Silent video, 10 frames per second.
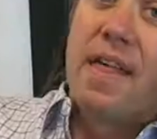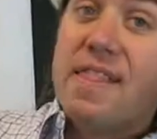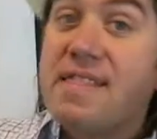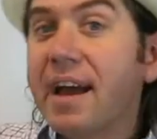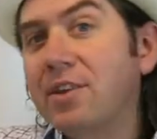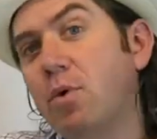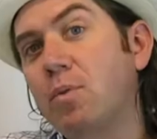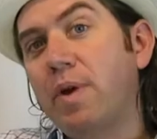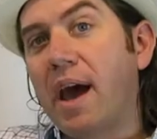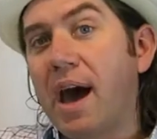Next one
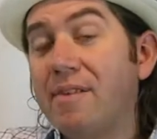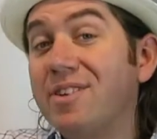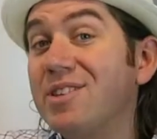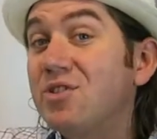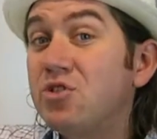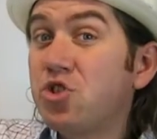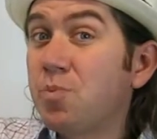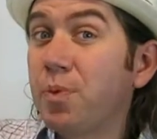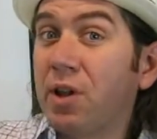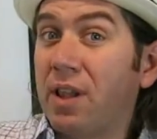we have is
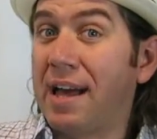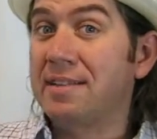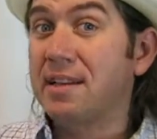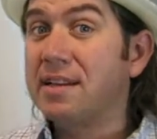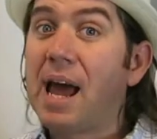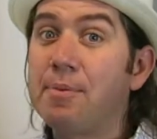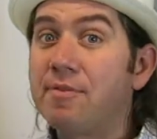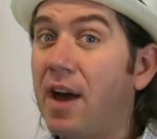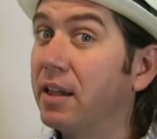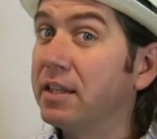super classic Napa
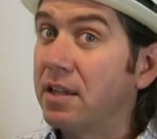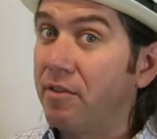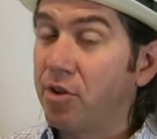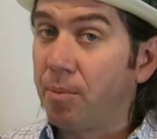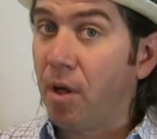Valley Sauvignon